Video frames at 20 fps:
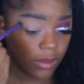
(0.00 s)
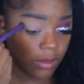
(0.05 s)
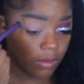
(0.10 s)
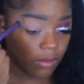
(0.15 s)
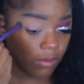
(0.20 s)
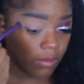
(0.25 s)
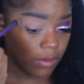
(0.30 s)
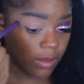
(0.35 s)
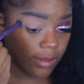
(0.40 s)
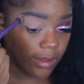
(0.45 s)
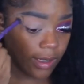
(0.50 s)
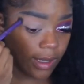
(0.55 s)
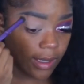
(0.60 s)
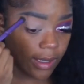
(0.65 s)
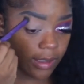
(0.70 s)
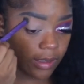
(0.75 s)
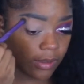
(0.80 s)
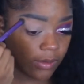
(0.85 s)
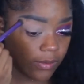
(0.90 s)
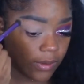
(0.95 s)
one day
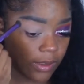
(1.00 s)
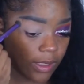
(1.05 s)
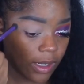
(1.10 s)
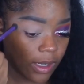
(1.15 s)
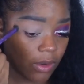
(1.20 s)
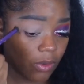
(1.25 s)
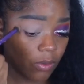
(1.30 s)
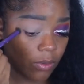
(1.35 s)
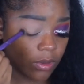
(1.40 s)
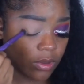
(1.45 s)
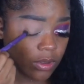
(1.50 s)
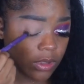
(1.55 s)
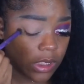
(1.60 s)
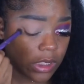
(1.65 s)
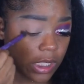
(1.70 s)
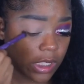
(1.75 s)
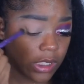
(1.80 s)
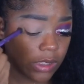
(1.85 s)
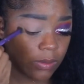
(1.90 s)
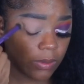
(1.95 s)
and doing like a wear
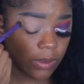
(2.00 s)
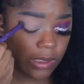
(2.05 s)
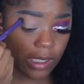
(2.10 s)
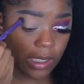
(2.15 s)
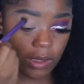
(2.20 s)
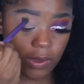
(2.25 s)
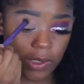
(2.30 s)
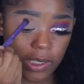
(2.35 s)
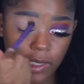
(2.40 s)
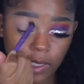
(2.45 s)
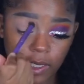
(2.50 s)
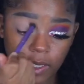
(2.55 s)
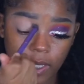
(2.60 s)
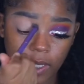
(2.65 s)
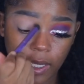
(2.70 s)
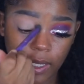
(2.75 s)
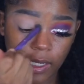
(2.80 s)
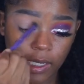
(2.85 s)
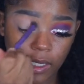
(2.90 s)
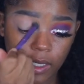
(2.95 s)
test without any
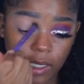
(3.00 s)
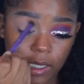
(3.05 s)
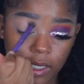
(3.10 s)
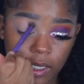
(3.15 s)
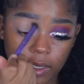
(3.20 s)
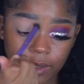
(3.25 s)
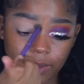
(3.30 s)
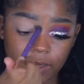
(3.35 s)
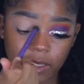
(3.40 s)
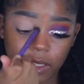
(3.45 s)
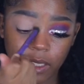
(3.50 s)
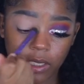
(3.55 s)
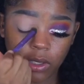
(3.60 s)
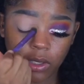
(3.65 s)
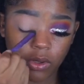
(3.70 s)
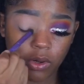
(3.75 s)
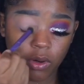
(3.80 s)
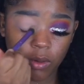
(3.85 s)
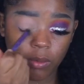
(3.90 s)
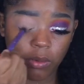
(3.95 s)
like
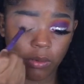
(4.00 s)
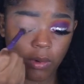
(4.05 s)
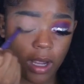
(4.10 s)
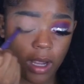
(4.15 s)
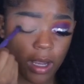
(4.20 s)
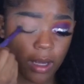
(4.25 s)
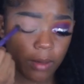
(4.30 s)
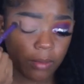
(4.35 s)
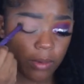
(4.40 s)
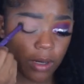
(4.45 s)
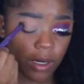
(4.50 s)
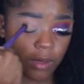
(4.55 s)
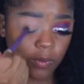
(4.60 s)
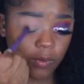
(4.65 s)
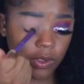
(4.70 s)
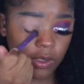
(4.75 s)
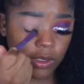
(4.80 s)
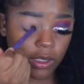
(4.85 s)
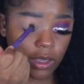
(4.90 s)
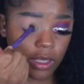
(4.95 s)
concealer or eye primer
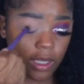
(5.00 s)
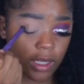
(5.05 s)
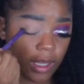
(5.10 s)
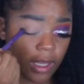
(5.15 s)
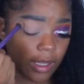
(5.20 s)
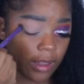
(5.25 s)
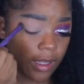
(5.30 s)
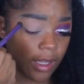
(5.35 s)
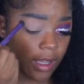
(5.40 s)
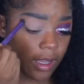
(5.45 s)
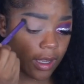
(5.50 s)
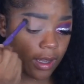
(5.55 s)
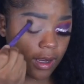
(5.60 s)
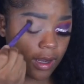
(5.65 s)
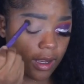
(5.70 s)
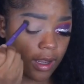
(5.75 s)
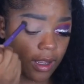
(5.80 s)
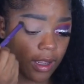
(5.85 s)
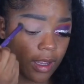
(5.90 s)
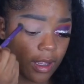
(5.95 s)
or anything like that,
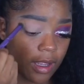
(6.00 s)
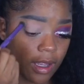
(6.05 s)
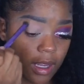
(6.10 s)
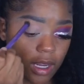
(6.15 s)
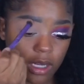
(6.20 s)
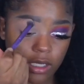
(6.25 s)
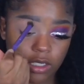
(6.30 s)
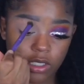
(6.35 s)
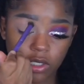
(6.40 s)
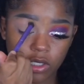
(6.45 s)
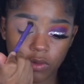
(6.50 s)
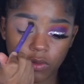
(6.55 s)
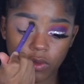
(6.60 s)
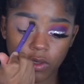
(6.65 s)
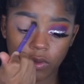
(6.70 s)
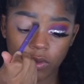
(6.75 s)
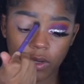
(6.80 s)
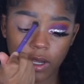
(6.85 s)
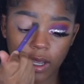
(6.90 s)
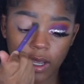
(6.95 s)
and showing
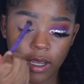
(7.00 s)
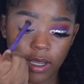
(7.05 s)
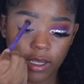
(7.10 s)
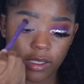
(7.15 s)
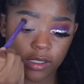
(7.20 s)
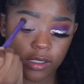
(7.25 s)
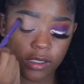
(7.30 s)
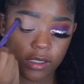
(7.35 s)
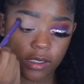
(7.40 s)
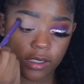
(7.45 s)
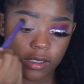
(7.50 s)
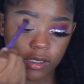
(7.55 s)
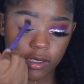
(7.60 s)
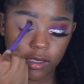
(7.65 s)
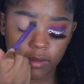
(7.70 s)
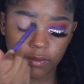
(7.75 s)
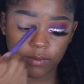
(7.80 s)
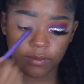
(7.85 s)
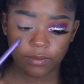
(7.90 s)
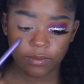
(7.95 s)
you guys
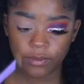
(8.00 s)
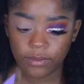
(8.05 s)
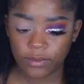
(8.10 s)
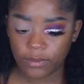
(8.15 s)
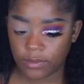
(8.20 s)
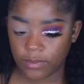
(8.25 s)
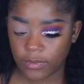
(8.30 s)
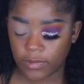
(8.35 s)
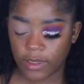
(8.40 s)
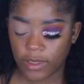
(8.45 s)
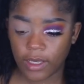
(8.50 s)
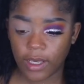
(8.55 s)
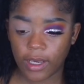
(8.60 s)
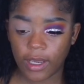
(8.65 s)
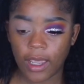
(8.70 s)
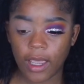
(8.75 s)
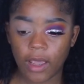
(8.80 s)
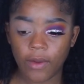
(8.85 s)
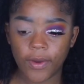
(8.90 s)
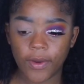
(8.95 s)
like
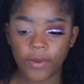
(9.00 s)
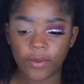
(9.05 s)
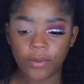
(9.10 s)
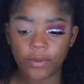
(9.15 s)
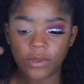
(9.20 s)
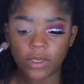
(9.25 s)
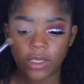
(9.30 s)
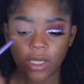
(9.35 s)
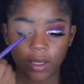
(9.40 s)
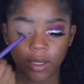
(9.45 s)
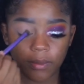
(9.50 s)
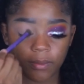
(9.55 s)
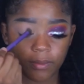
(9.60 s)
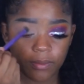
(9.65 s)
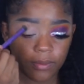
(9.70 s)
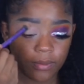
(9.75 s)
how it holds up.